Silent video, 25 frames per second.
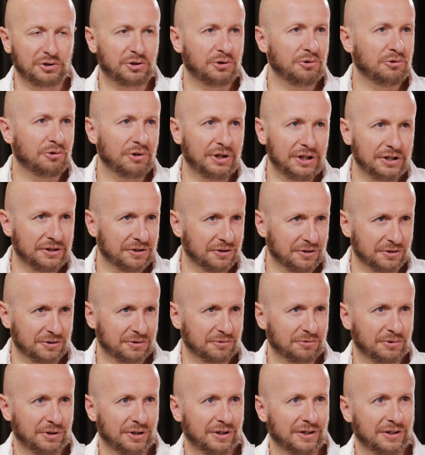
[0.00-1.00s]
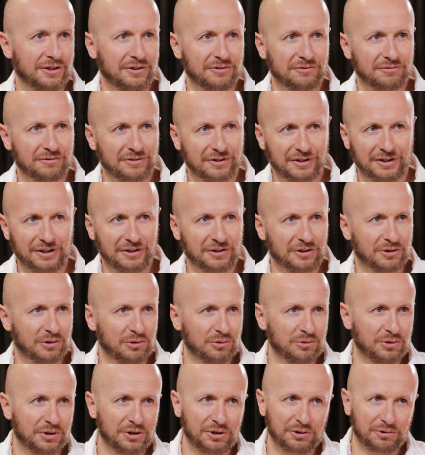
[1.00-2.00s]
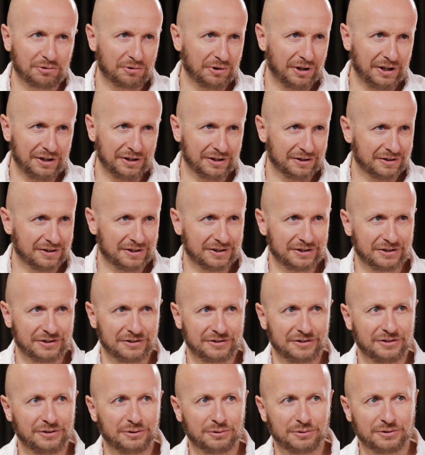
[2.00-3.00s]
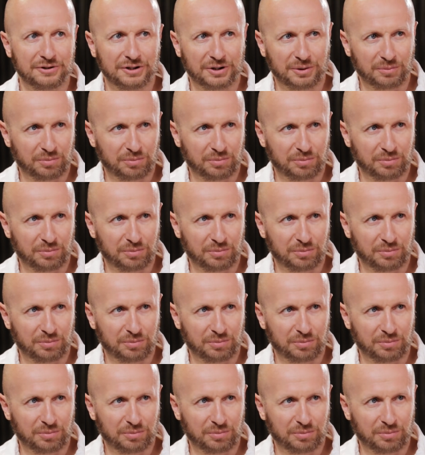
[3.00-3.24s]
curators were including Ukrainian artists into their